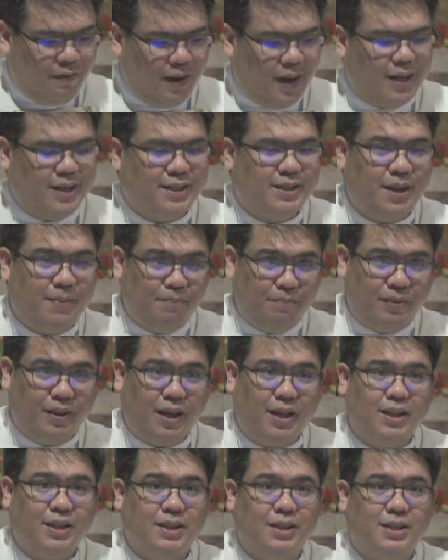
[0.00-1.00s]

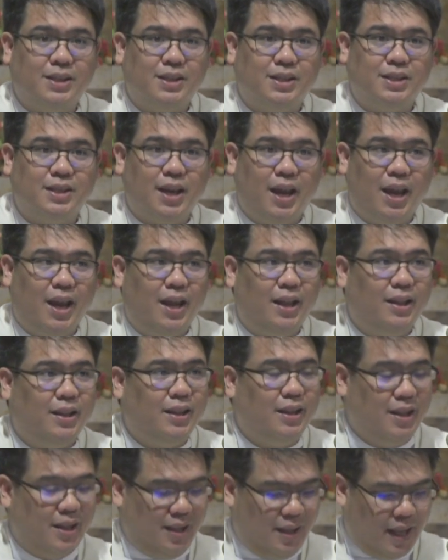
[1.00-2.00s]
acceptance
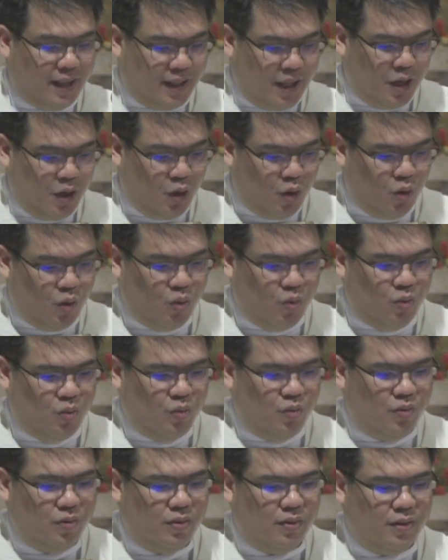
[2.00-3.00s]
and letting go.